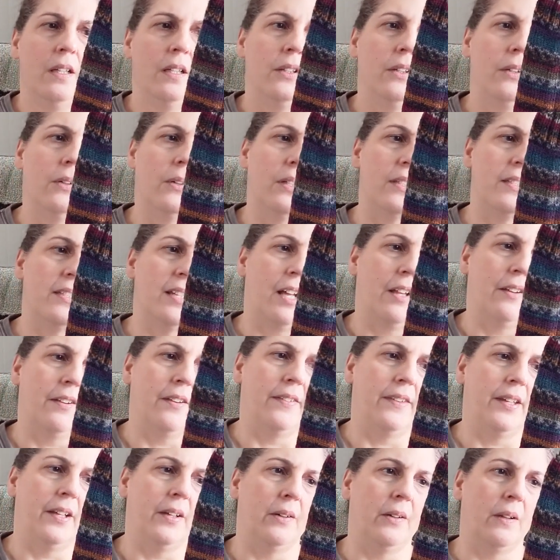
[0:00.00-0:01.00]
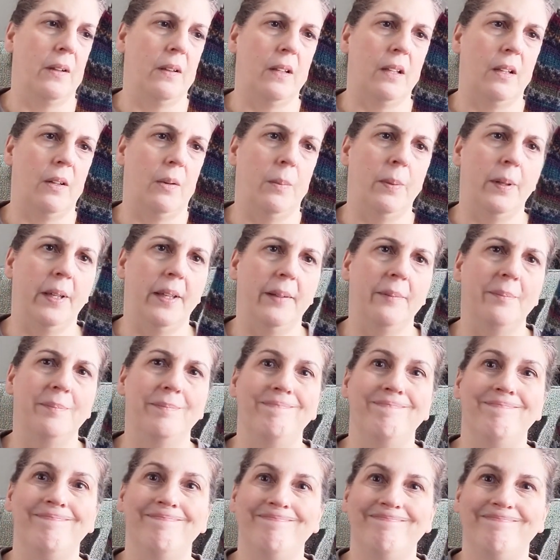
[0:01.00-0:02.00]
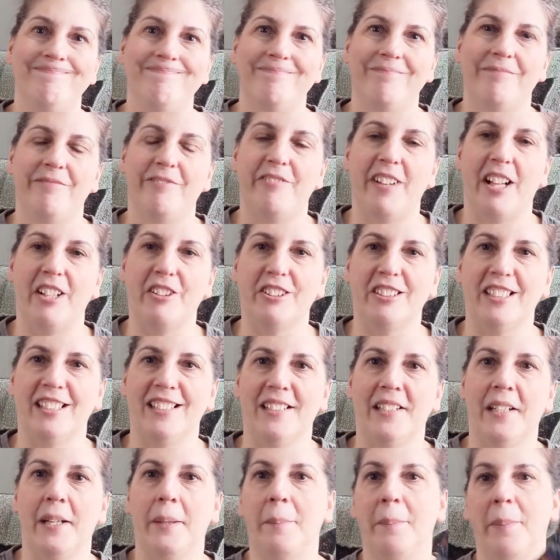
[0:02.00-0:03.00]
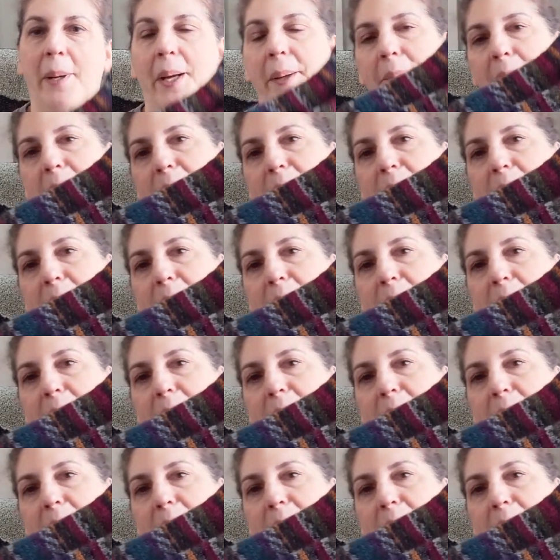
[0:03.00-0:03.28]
you could tell that they were a little bit felted, but